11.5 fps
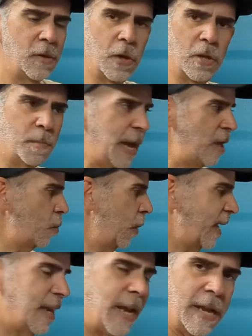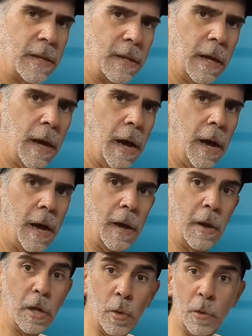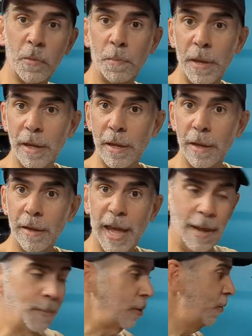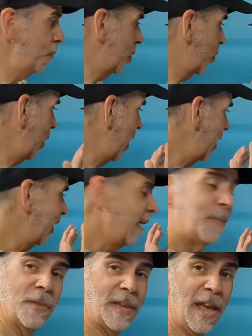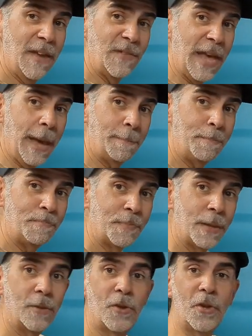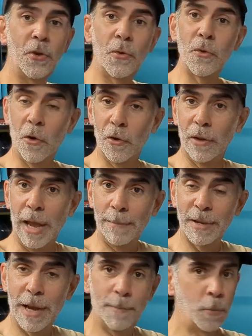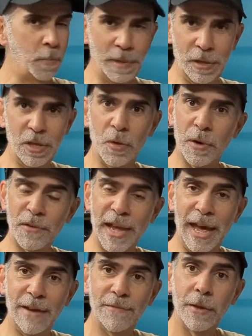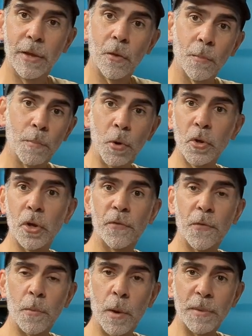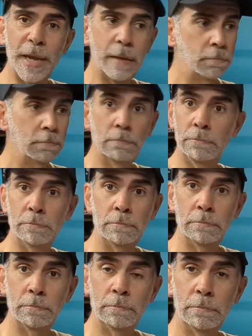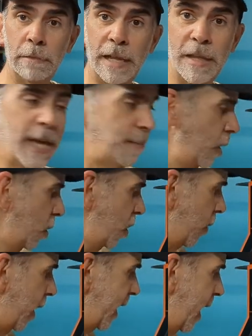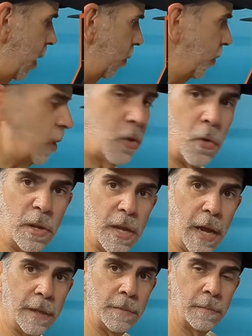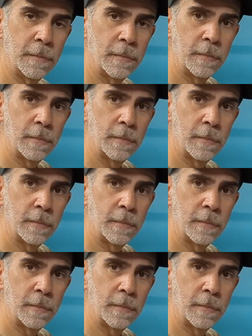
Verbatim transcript: It's just basically we're going to connect uh, a U S B cable between the K V M to your laptop or P C, whatever you have. Push your little firmware update. That's it. And you can see right now, this is already done.